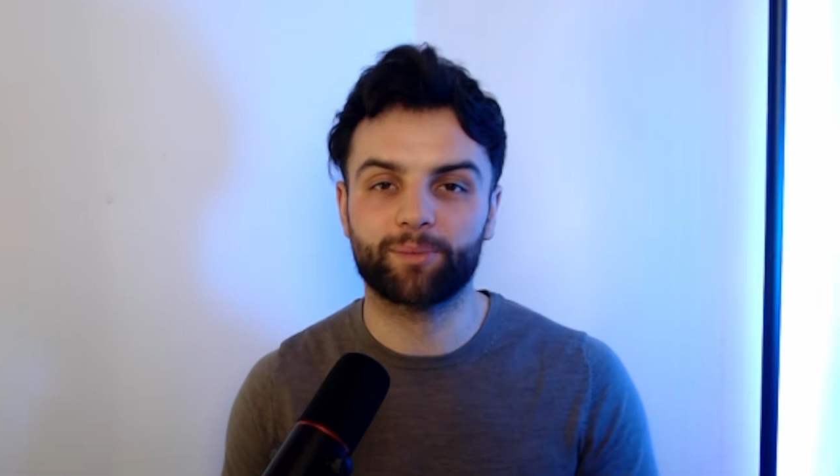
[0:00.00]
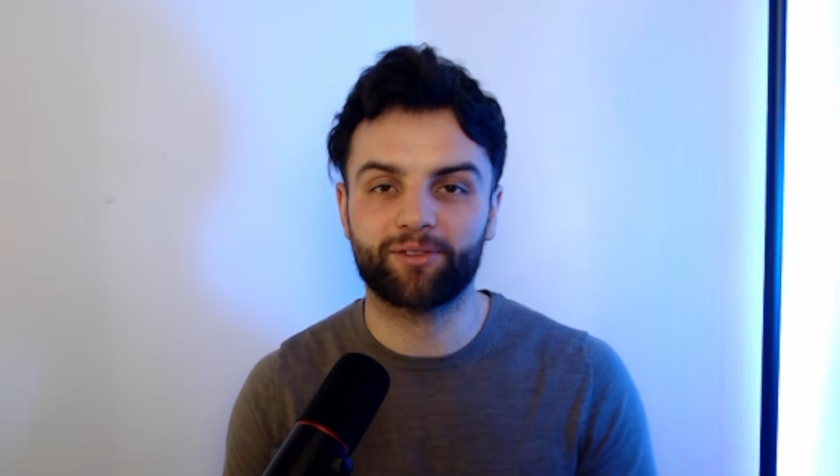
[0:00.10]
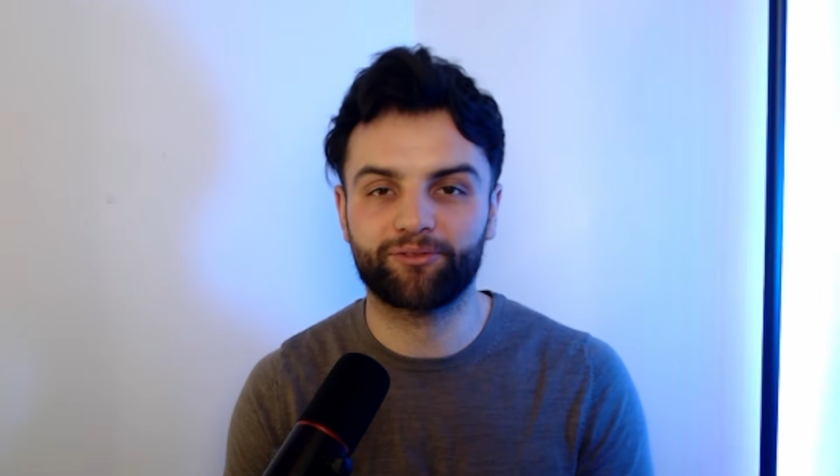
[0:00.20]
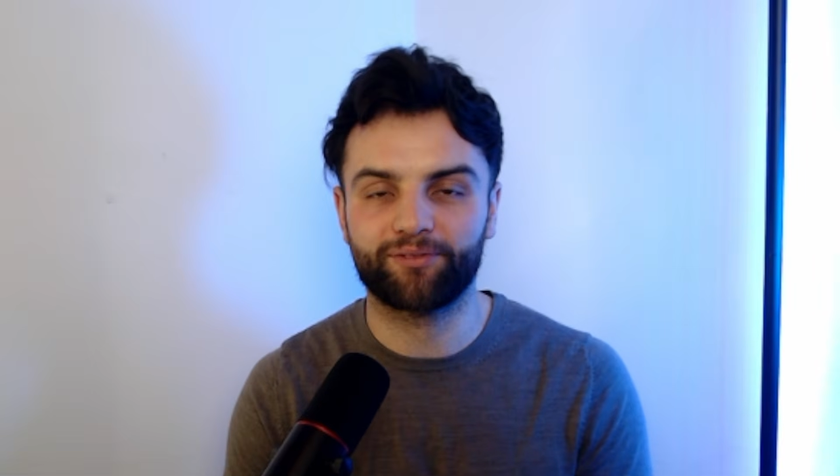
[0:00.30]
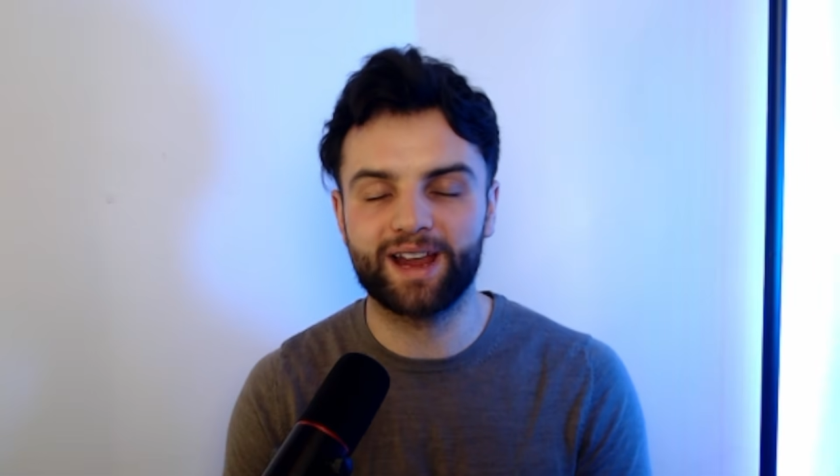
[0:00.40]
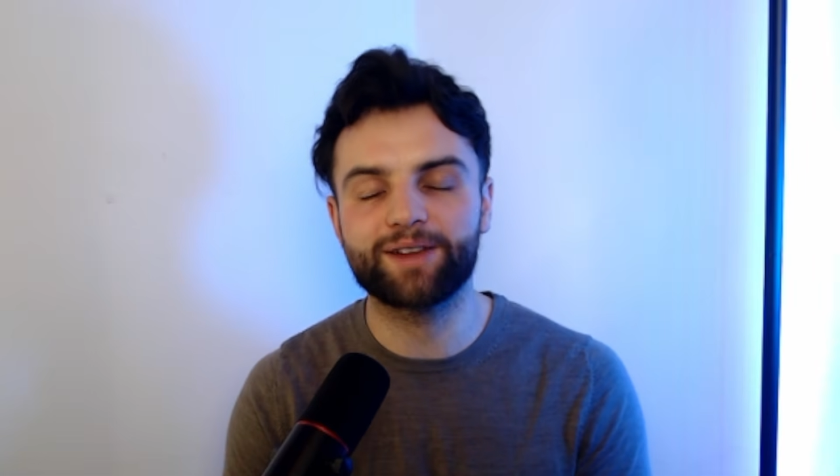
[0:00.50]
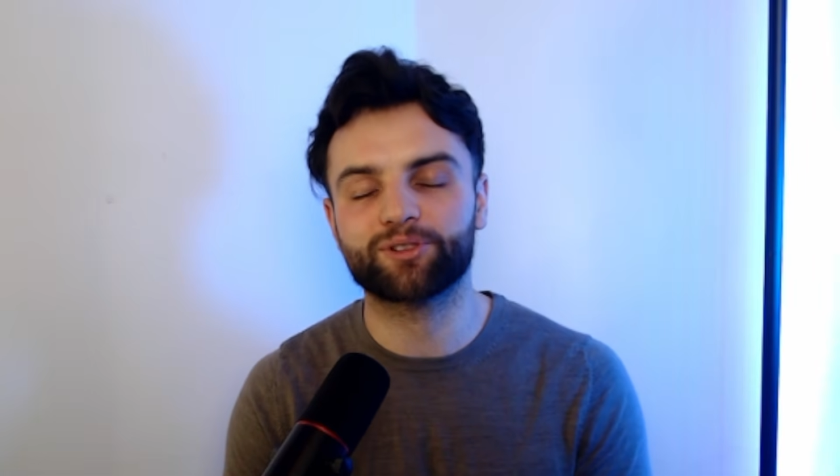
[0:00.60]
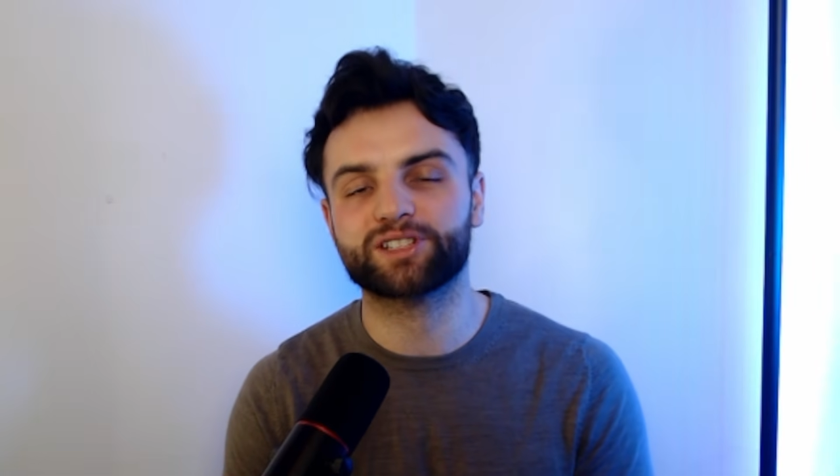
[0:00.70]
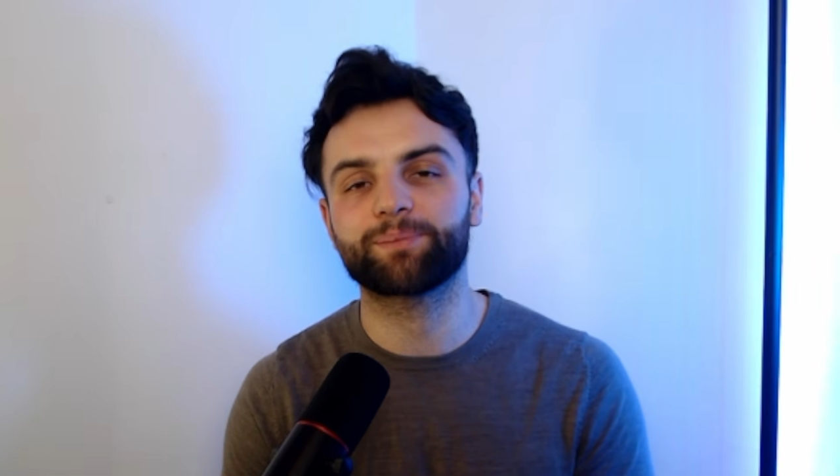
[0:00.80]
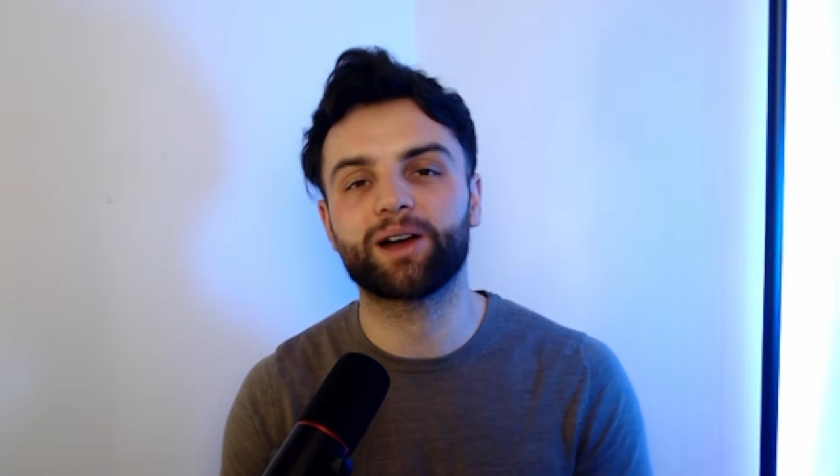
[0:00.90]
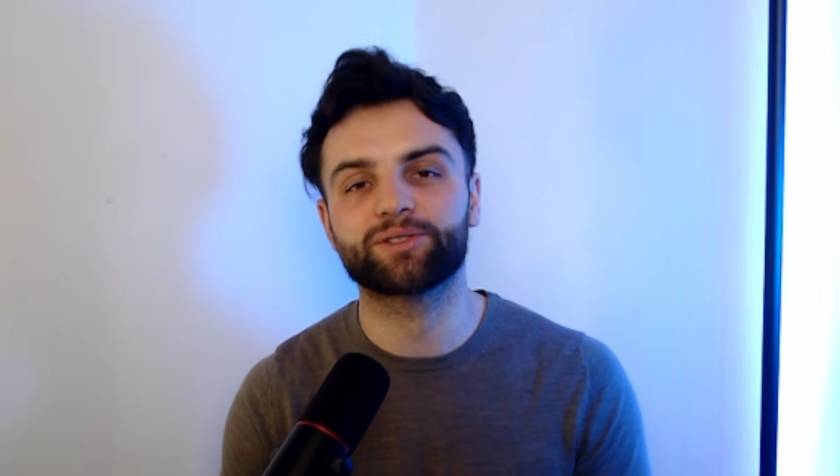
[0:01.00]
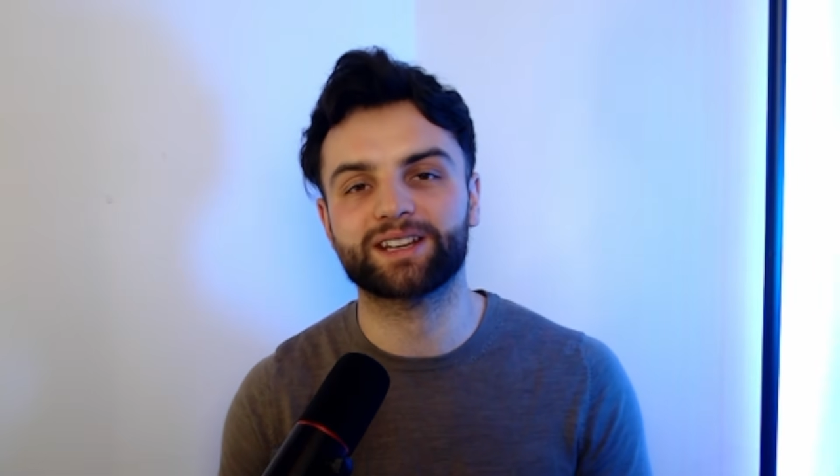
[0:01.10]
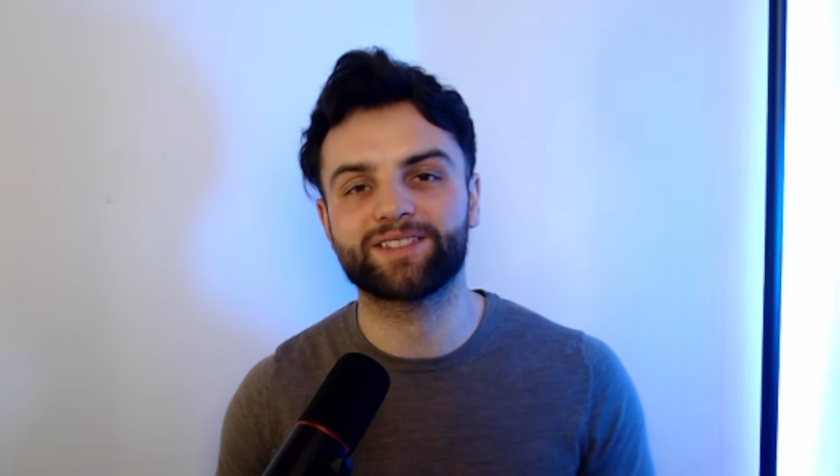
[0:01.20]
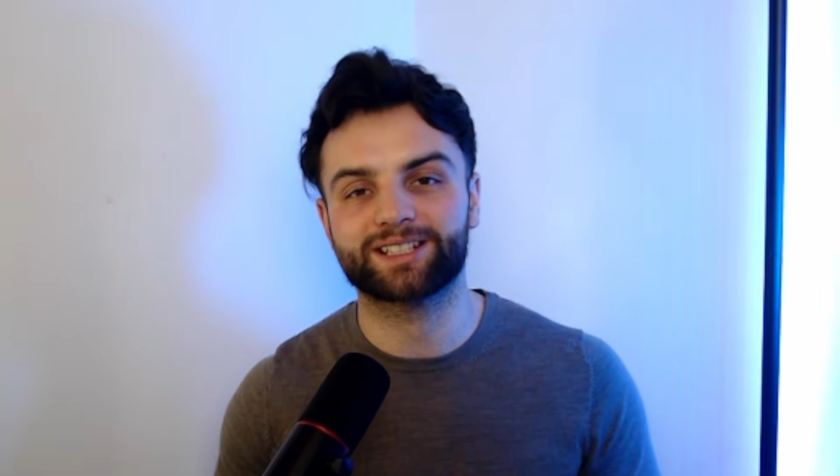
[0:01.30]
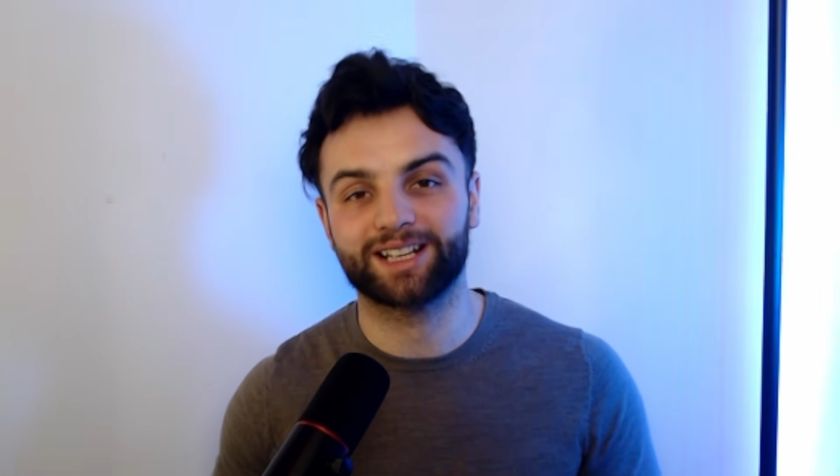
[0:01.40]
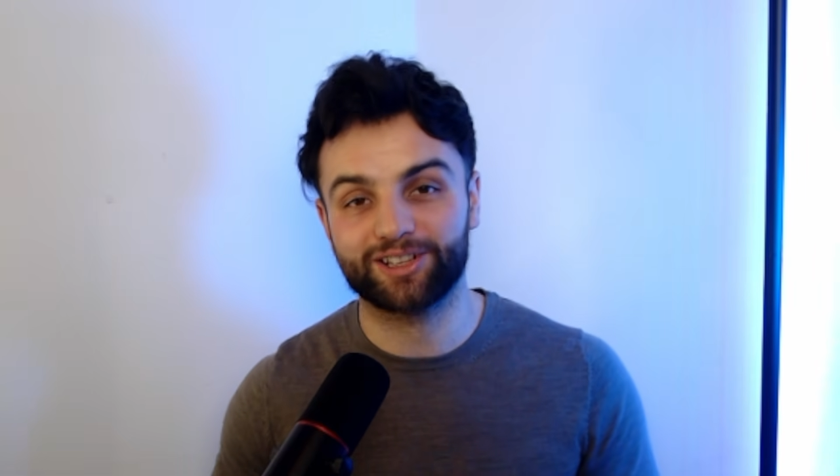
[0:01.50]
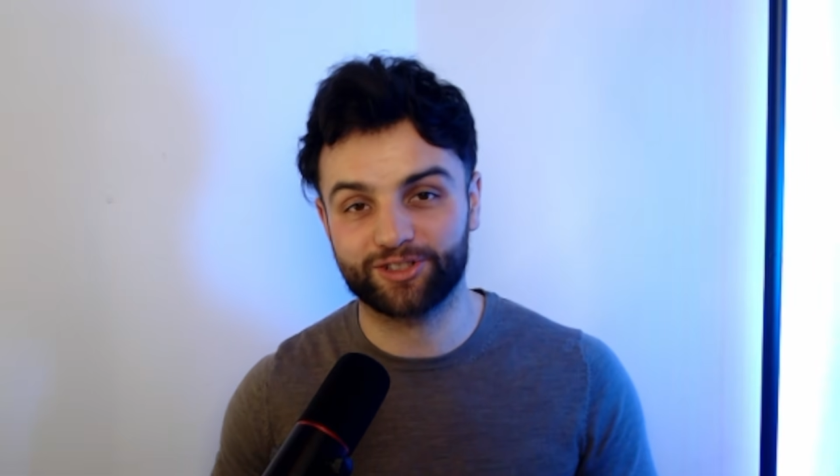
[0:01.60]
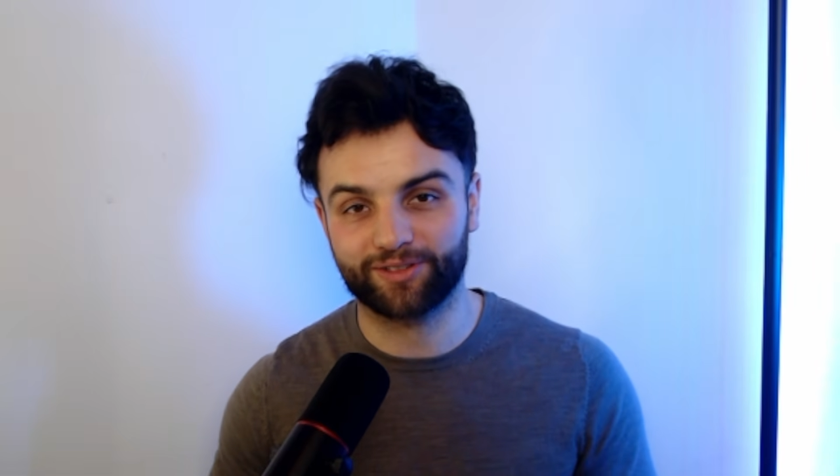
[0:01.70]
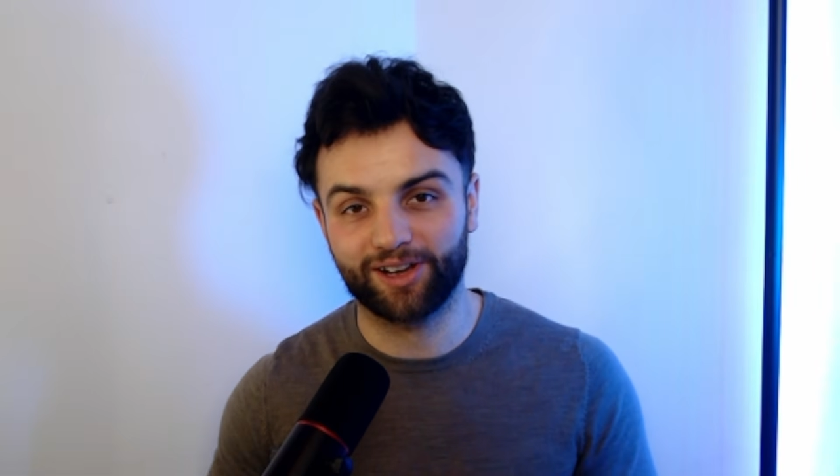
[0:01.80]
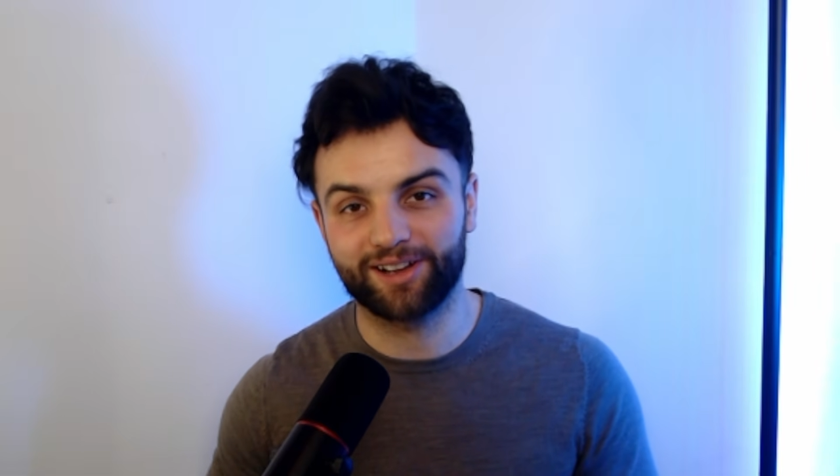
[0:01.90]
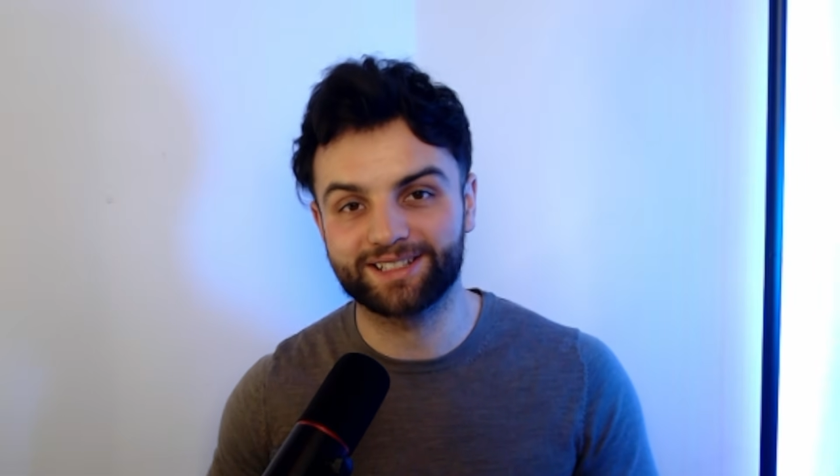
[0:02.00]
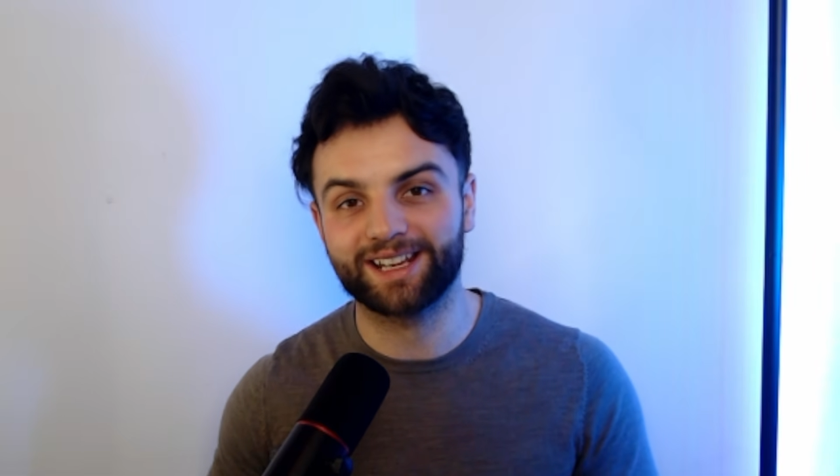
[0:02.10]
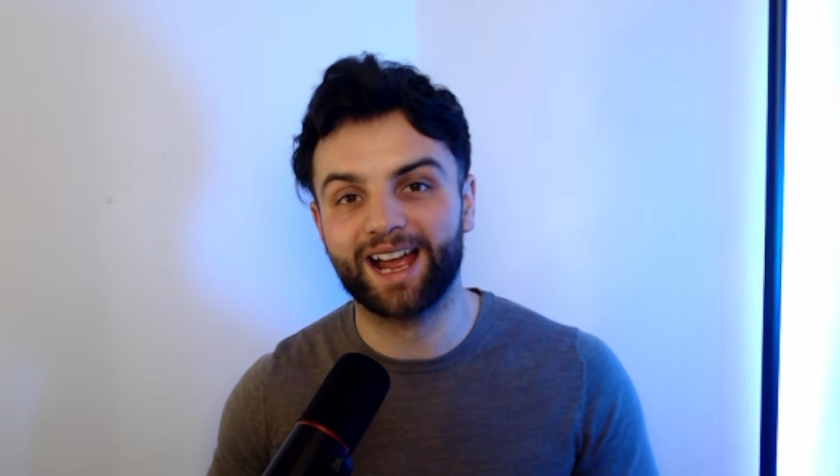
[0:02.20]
of my favorite spells in this selection of cards